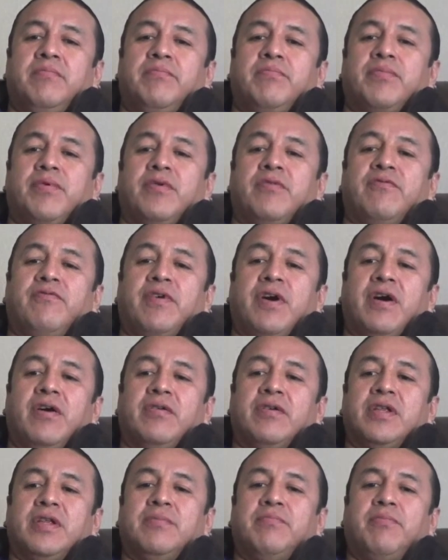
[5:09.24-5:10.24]

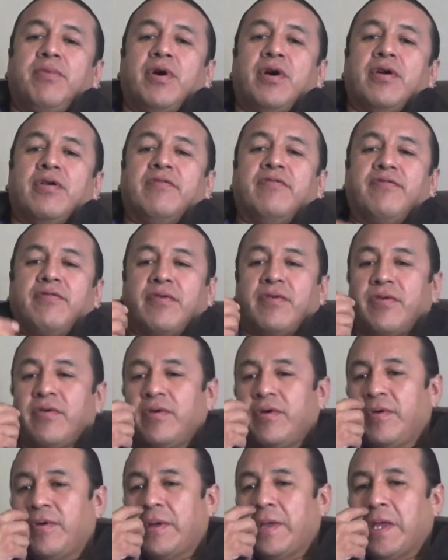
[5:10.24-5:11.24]
profound and powerful,
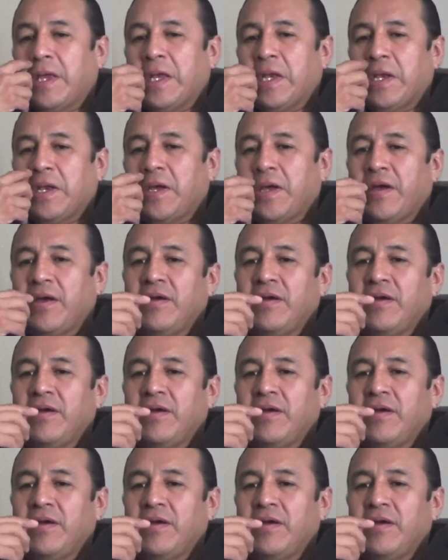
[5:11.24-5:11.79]
and